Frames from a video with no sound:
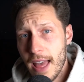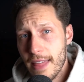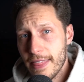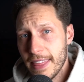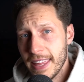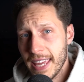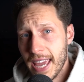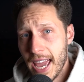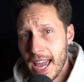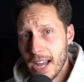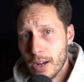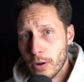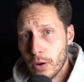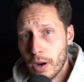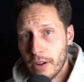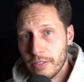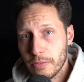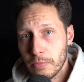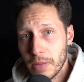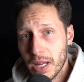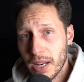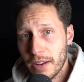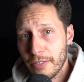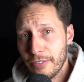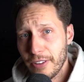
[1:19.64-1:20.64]
The aircraft
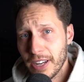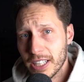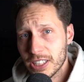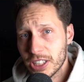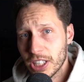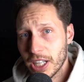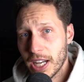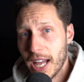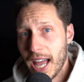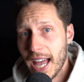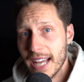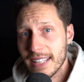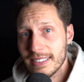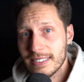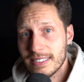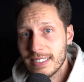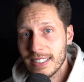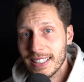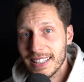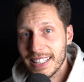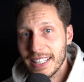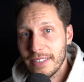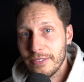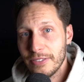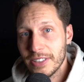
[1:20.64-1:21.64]
manufacturer has
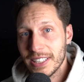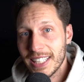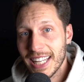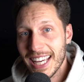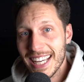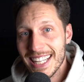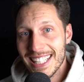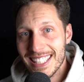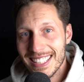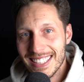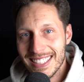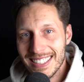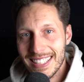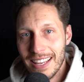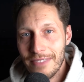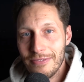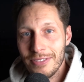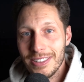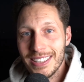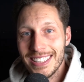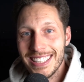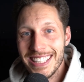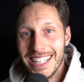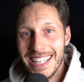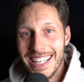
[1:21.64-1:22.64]
delivered
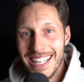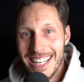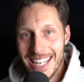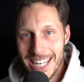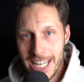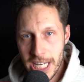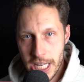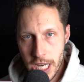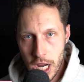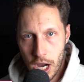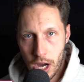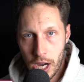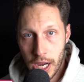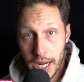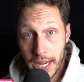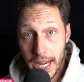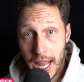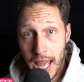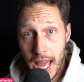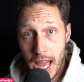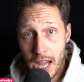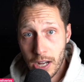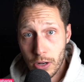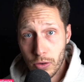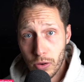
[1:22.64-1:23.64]
79
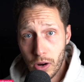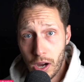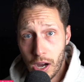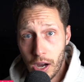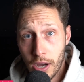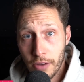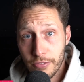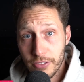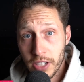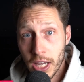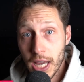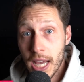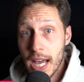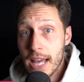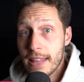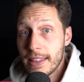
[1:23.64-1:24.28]
aircraft.